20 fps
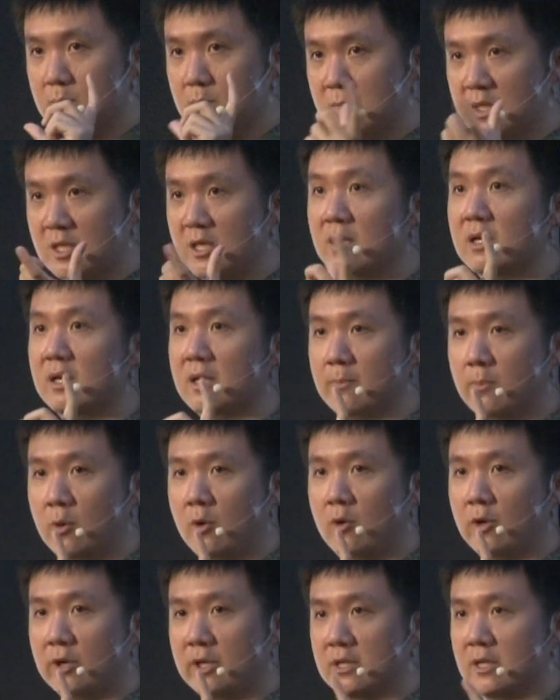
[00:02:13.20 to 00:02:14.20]
turning
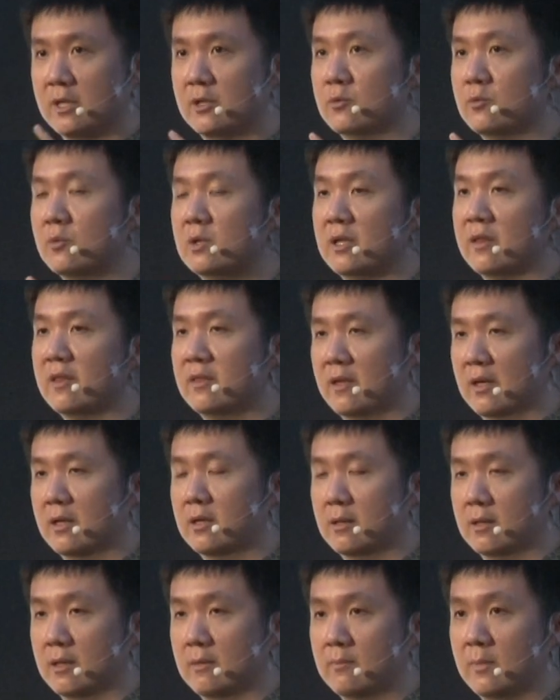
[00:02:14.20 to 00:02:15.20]
point that you really think
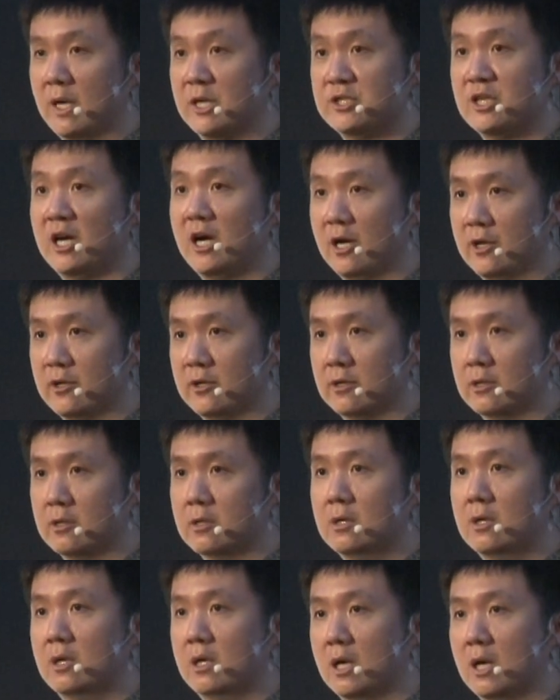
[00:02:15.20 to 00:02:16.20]
much harder
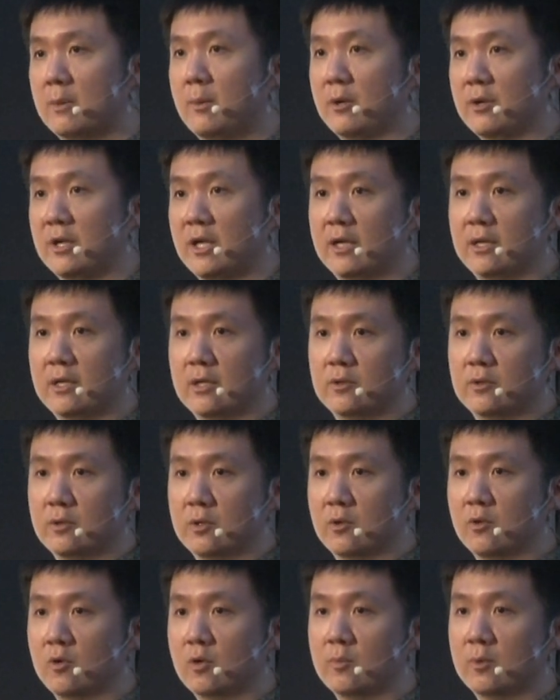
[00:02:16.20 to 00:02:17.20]
about getting into the
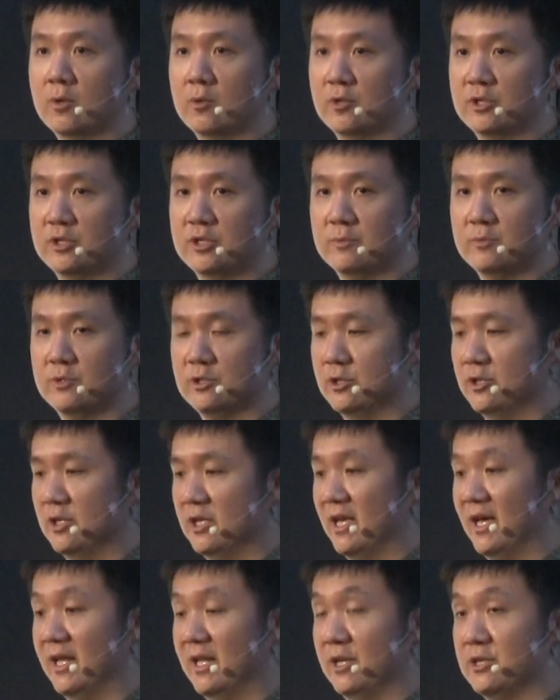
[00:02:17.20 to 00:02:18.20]
home ownership journey
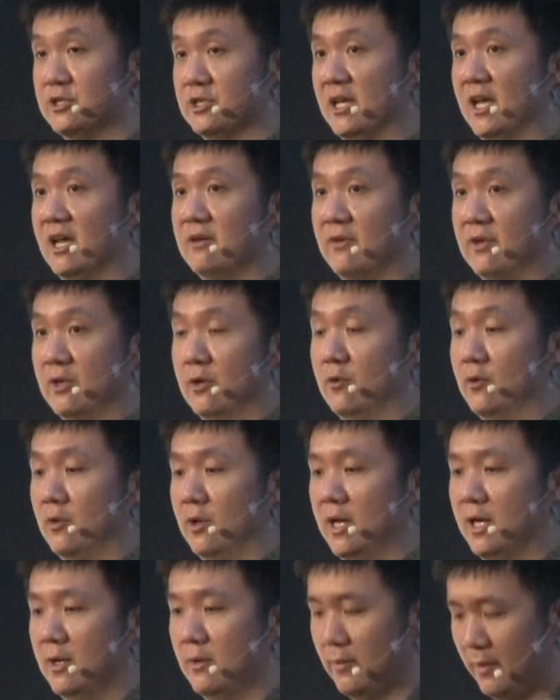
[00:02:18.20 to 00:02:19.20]
and actually having your own
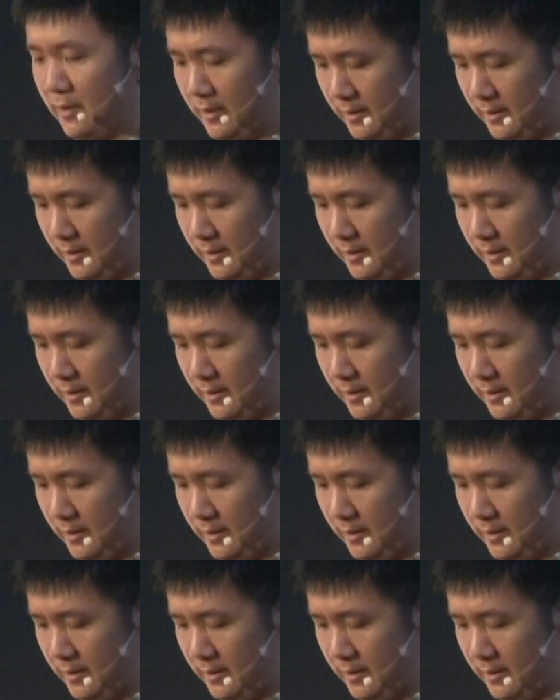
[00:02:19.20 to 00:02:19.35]
house.